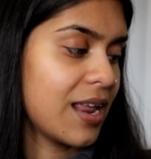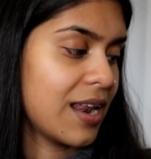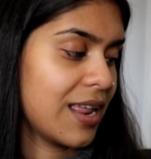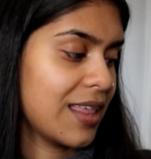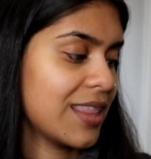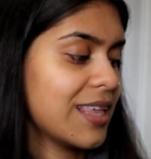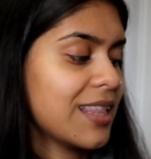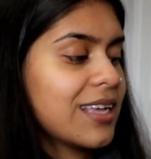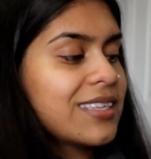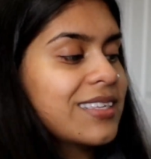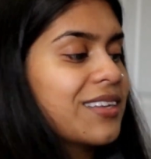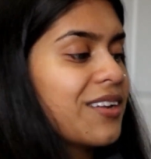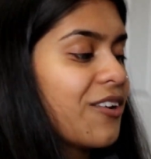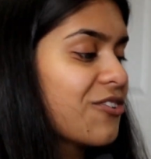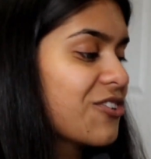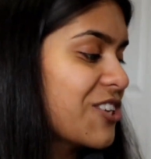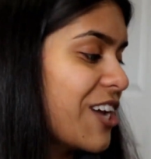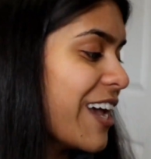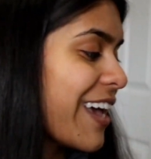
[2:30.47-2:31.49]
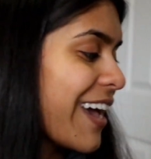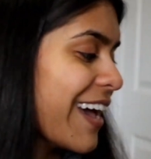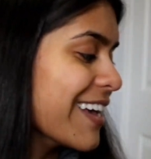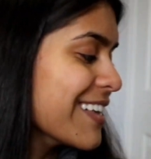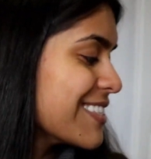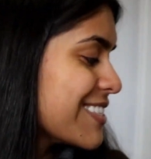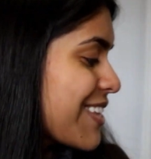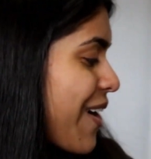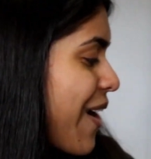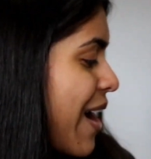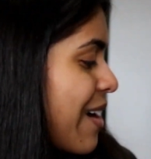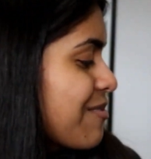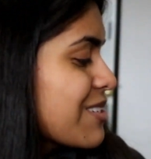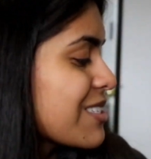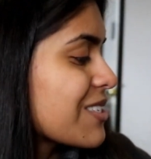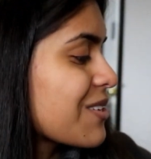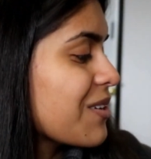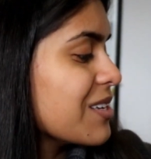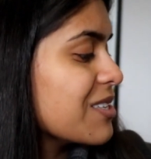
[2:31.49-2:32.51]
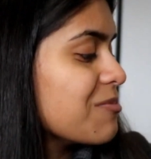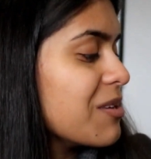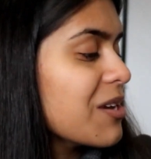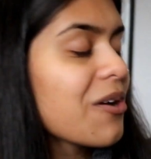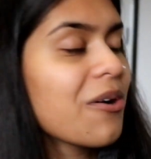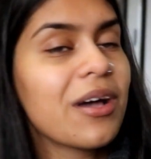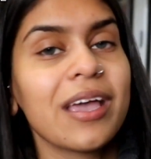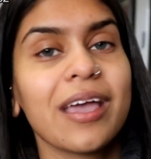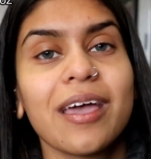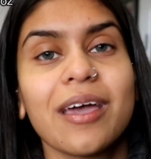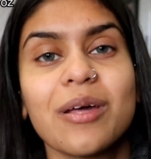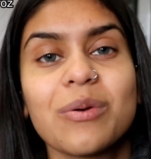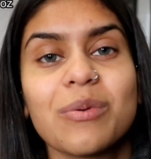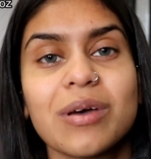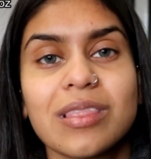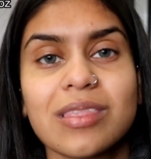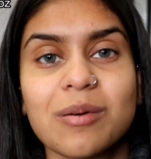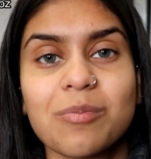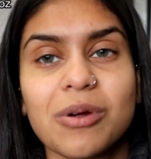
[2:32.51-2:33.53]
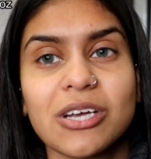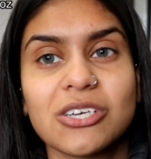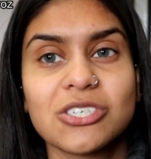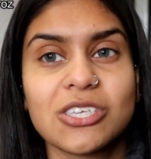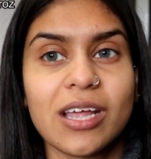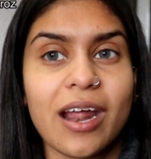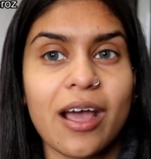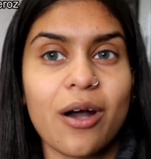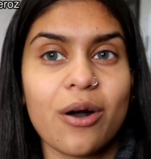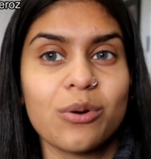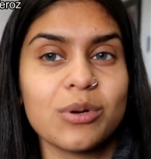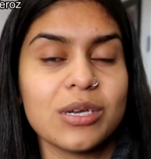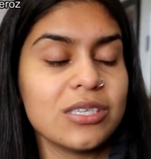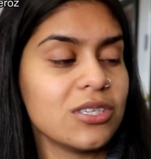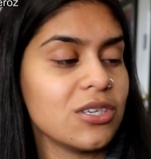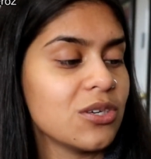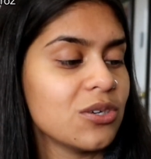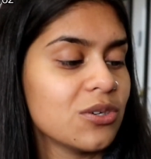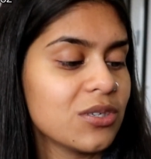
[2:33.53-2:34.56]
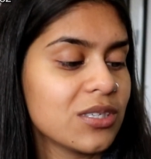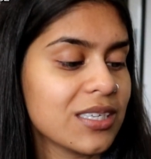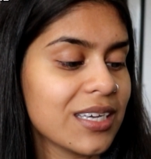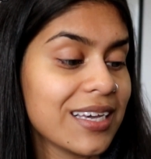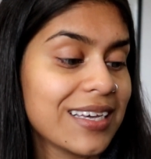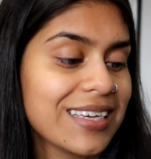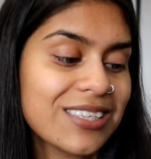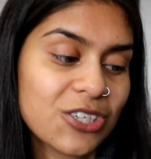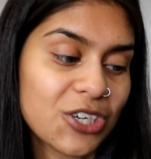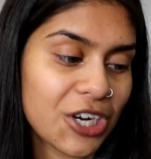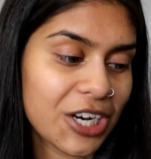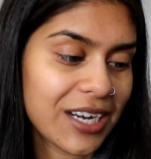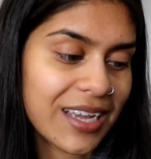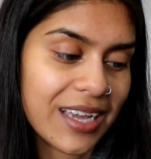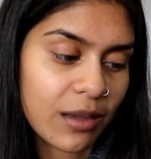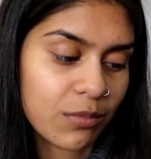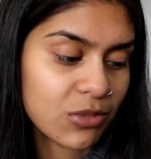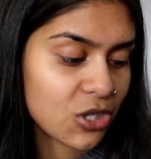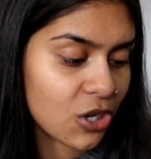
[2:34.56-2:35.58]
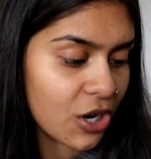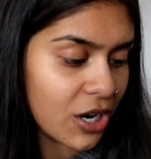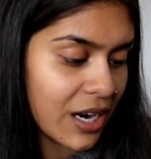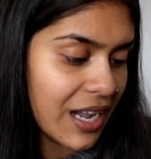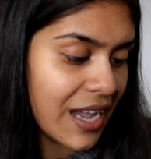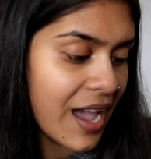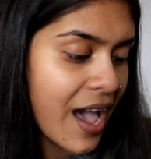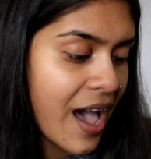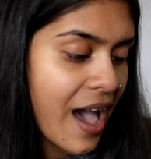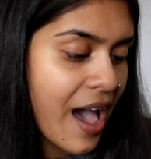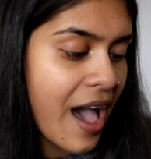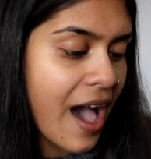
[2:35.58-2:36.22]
I think that's enough shaking. So I'm just going to be going in with the brush that I always use. It is dirty, I'm sorry.